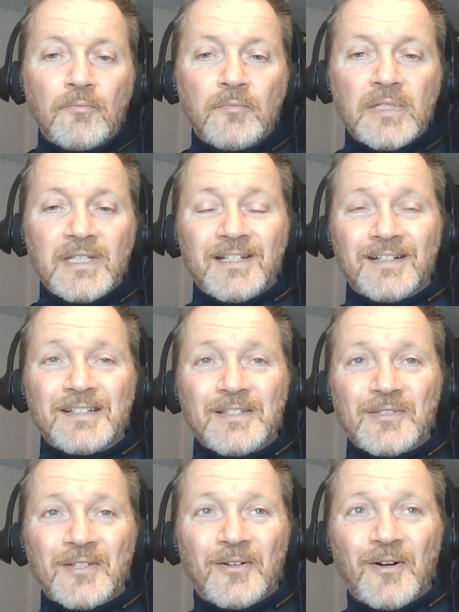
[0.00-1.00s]

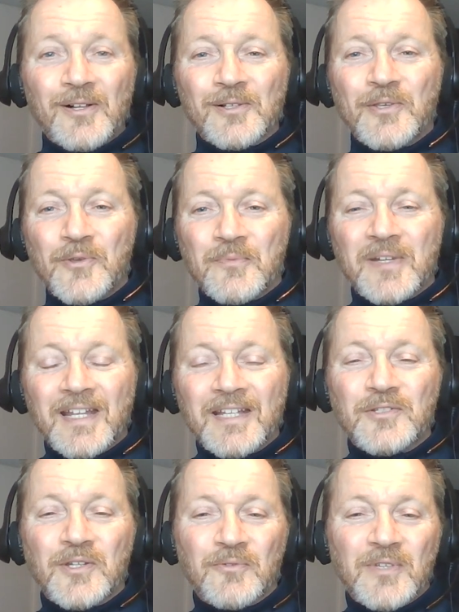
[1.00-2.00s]
because all human
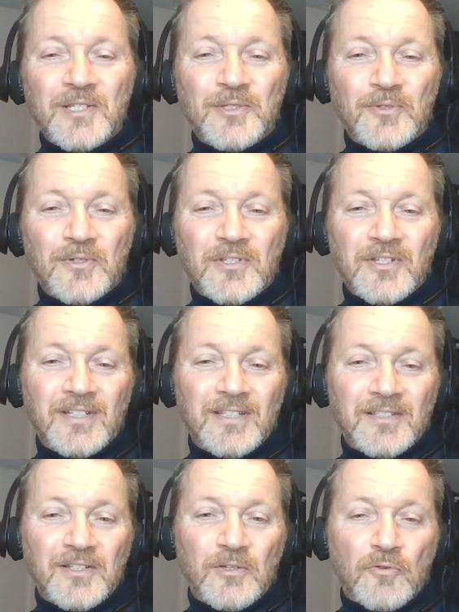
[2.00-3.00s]
aging research
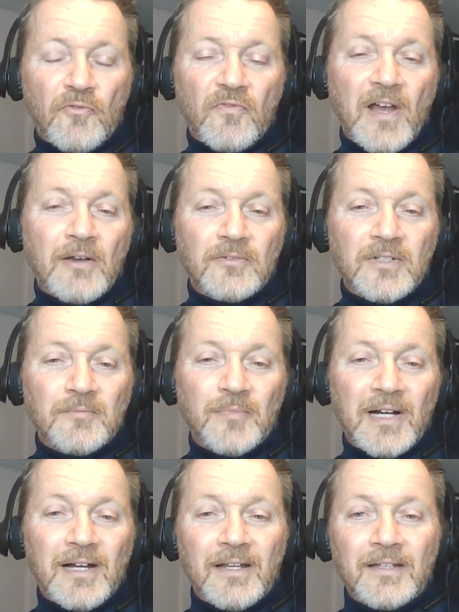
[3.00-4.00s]
is confounded
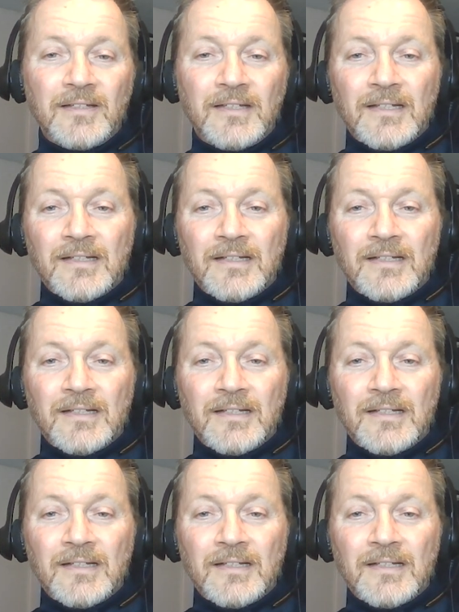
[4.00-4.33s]
by